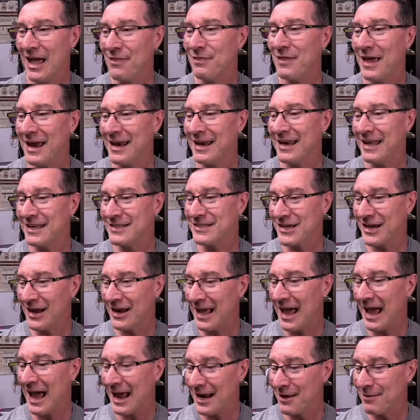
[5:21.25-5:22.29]
and then it's going
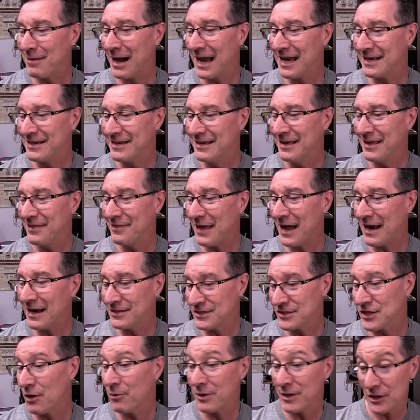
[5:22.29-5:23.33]
to animate that
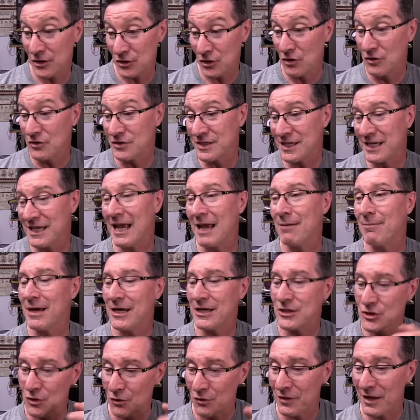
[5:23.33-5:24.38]
so we can use the
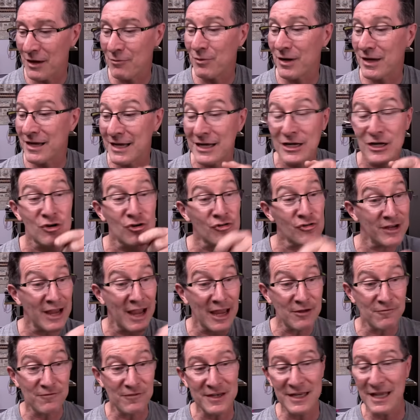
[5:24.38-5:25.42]
image, or then we can
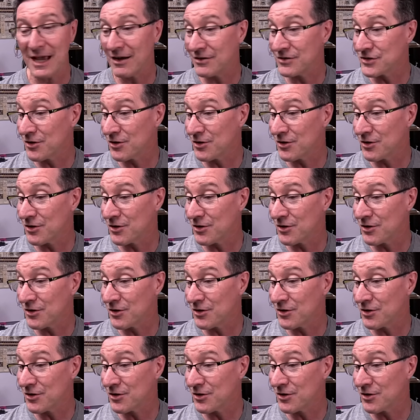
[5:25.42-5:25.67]
create video.